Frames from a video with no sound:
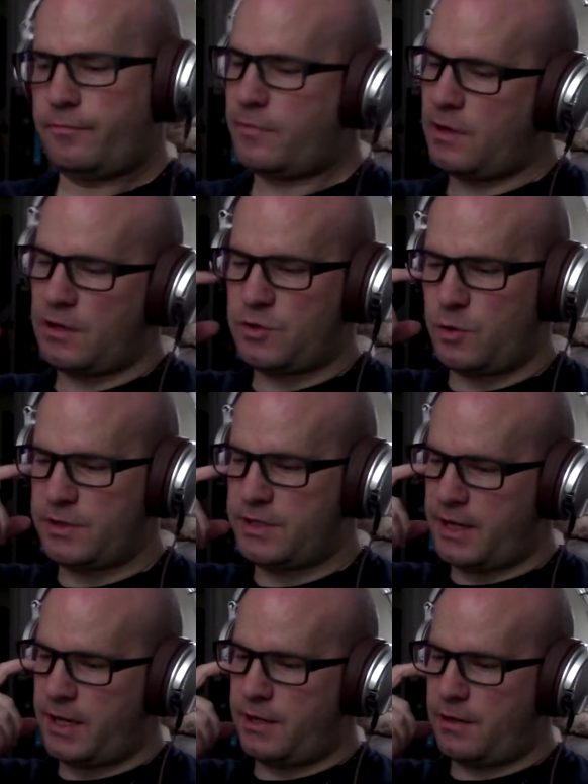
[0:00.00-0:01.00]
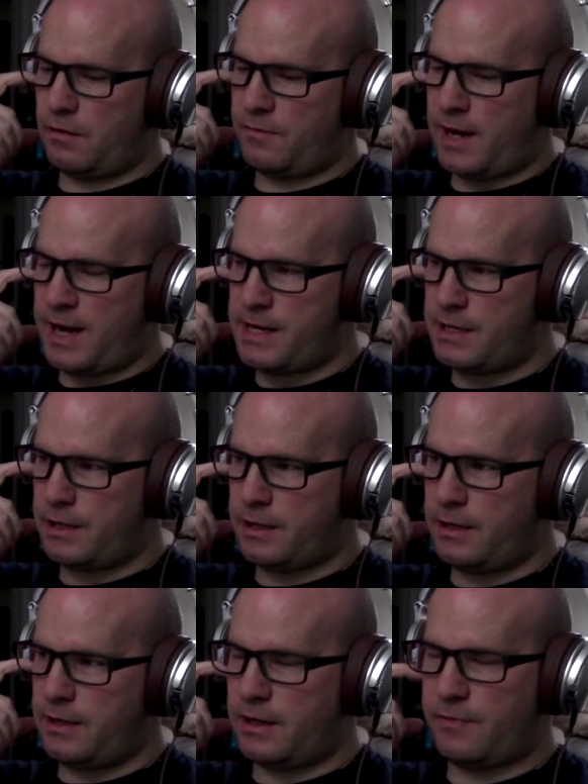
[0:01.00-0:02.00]
Towards the end of
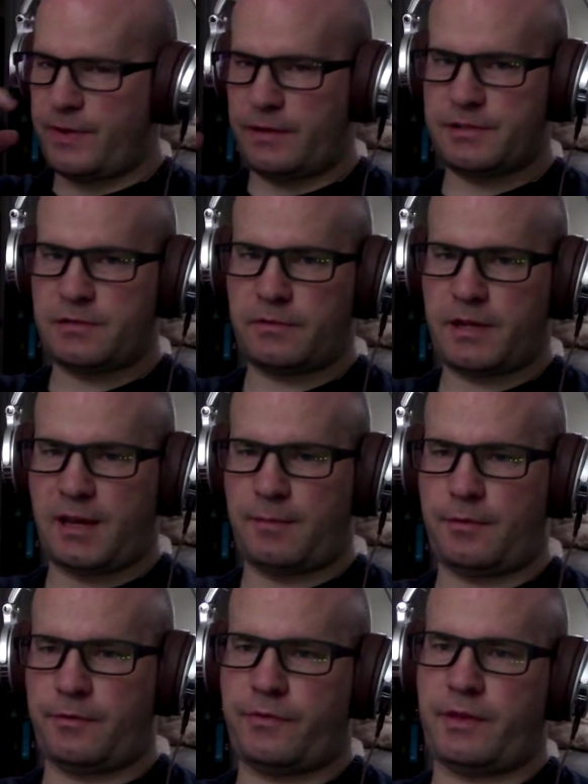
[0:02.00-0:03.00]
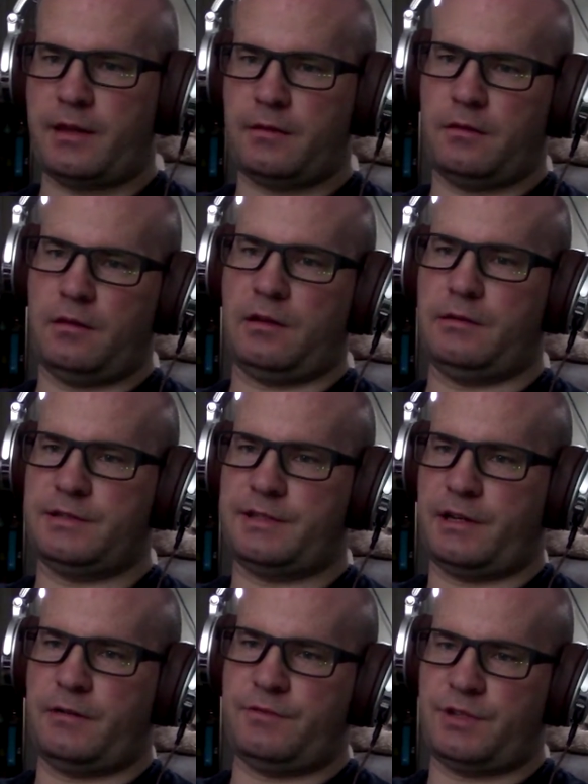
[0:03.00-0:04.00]
IDE, I found some cables that, instead
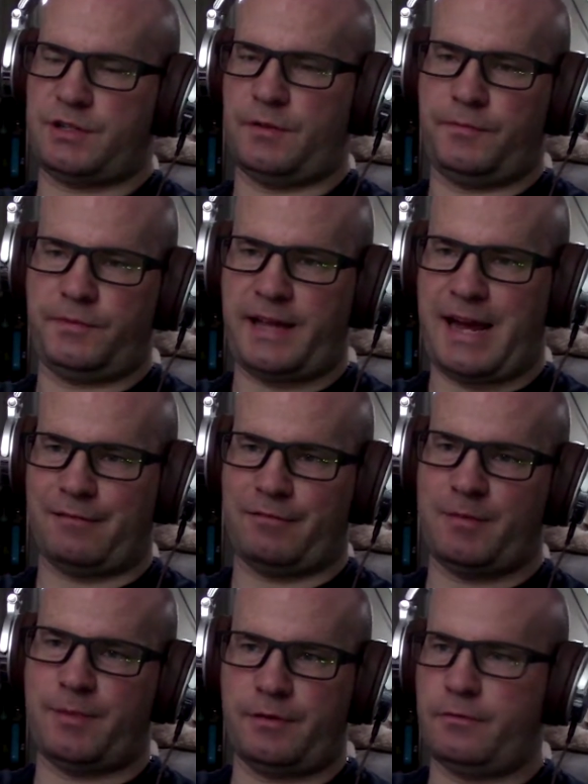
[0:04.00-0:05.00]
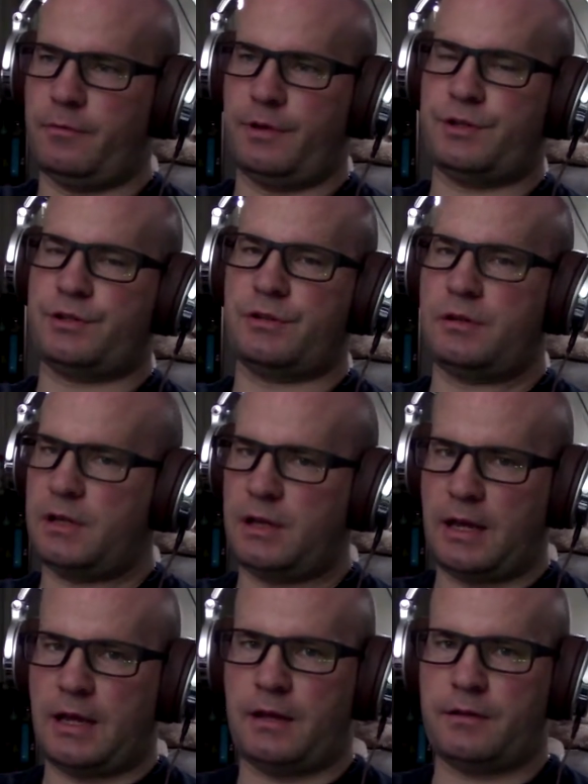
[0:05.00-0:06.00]
of just a flat ribbon, which
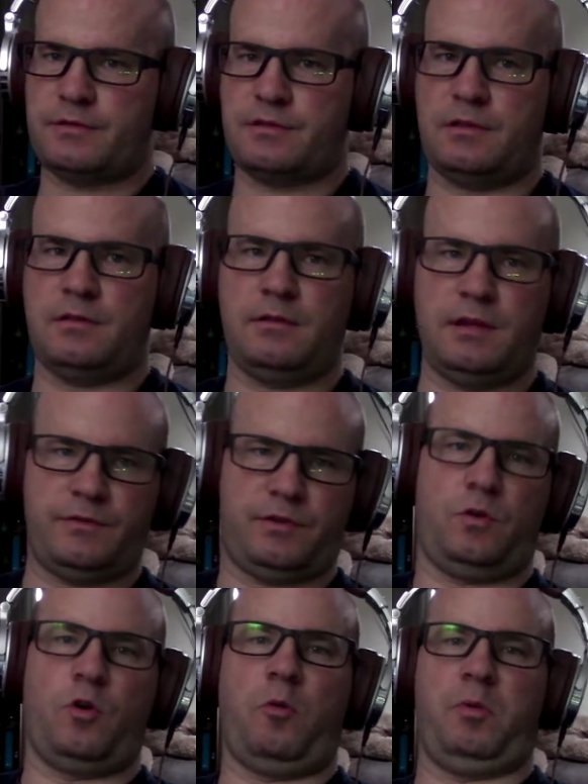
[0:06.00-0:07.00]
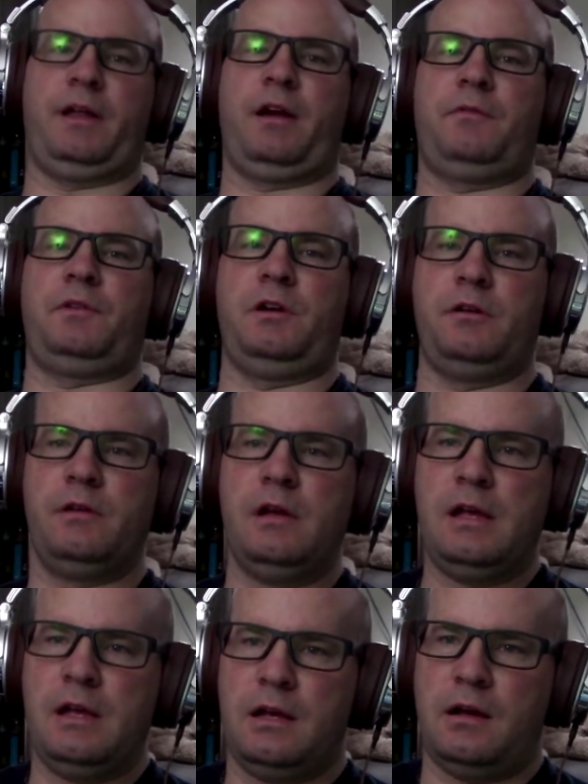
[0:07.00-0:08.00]
gives you horrible airflow,
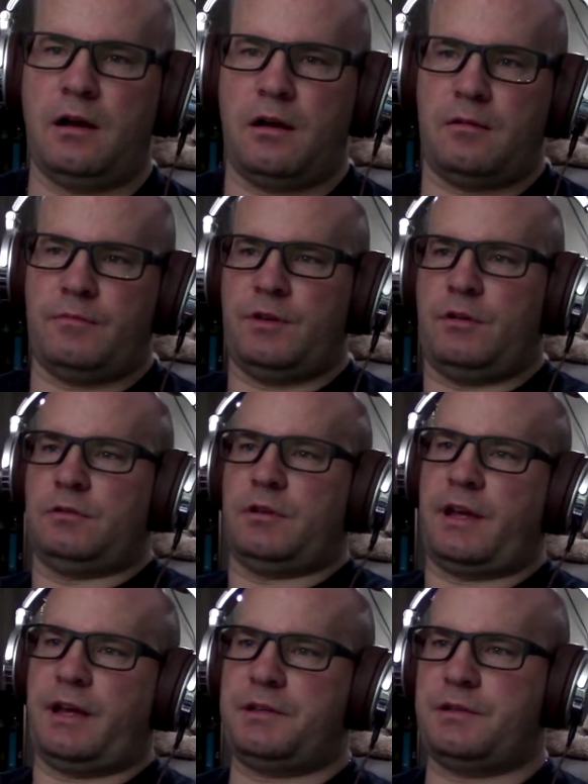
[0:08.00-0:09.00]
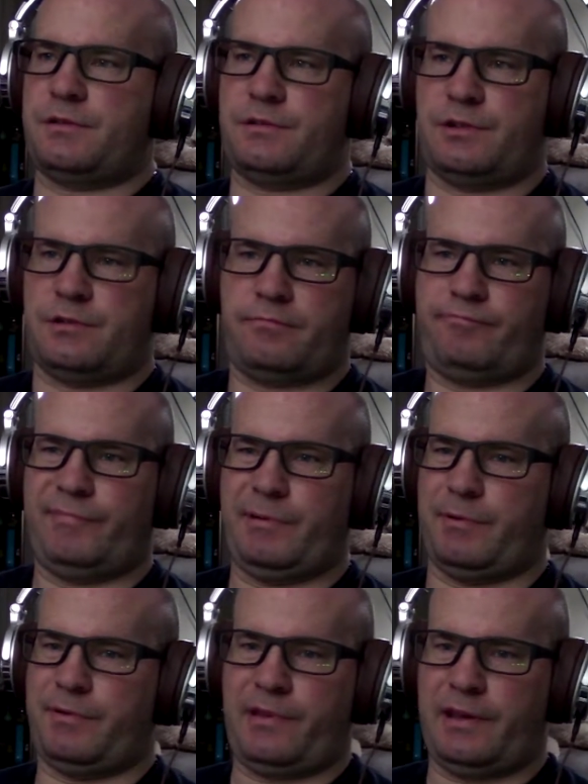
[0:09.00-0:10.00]
the older cases, just there
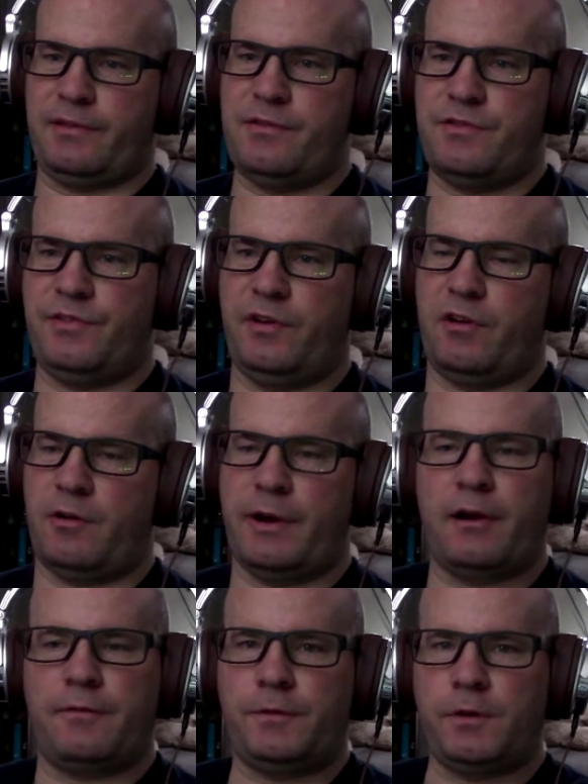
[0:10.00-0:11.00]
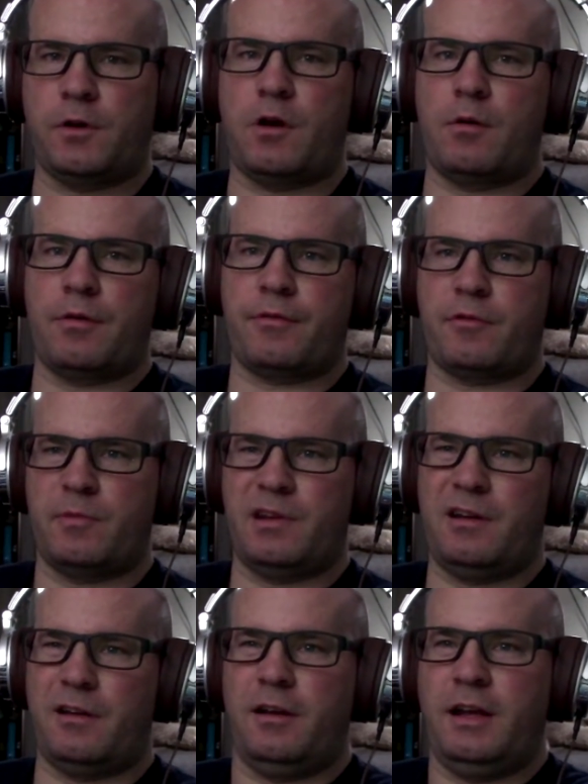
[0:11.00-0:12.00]
was like zero airflow going through them. You
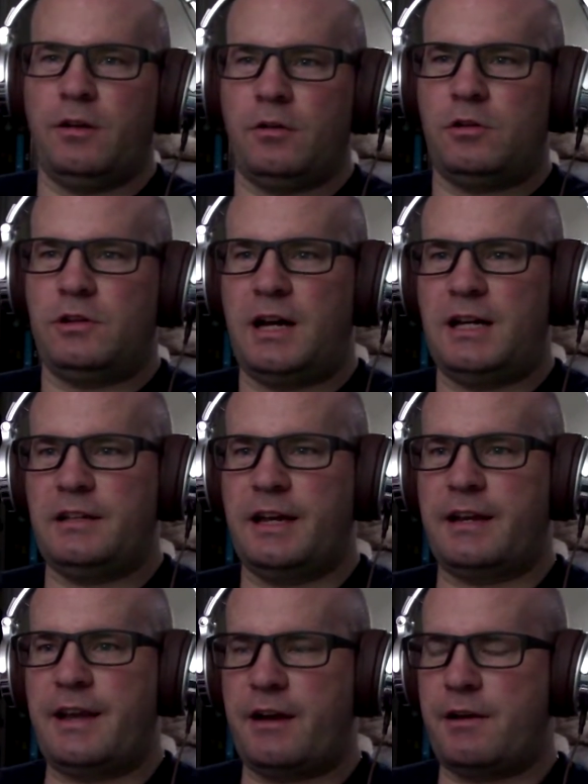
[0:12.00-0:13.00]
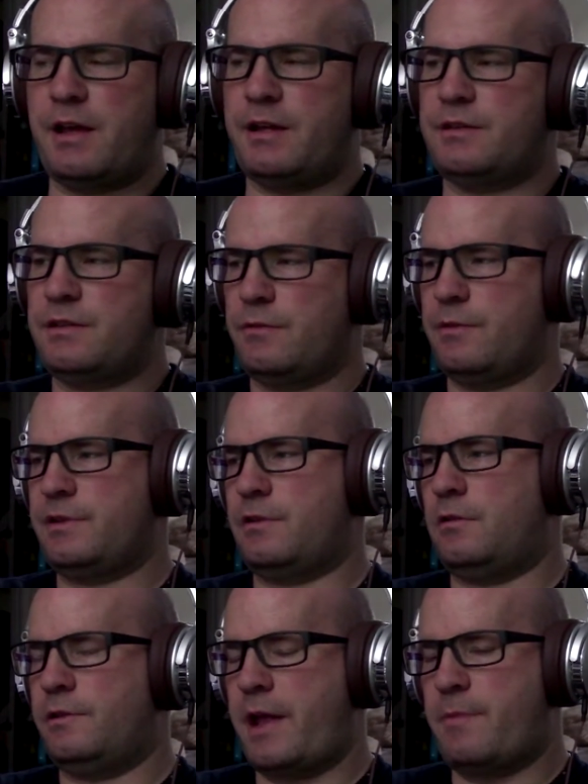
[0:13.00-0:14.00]
didn't need a whole lot, like nowadays. There wasn't a whole
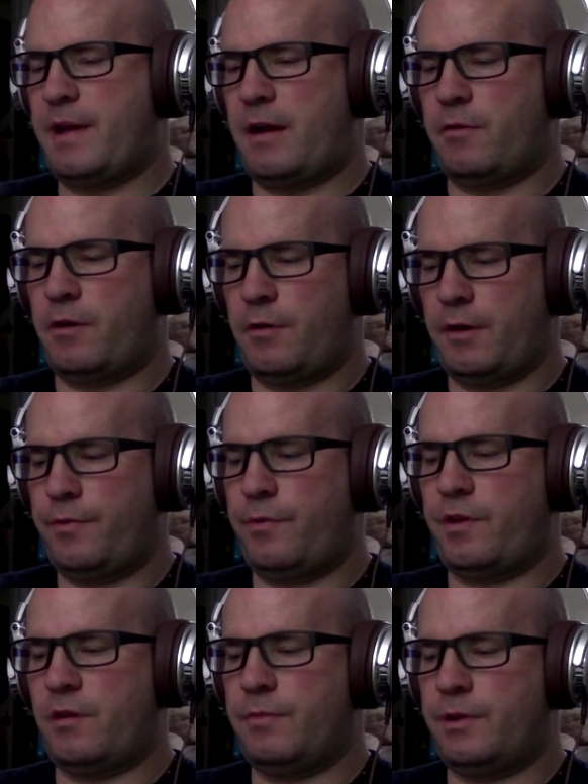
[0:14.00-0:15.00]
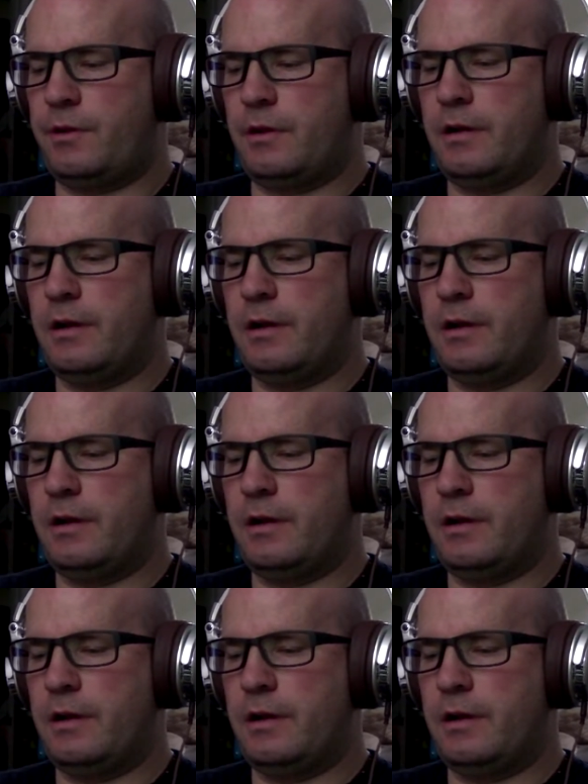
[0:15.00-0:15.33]
lot of power going through the computer.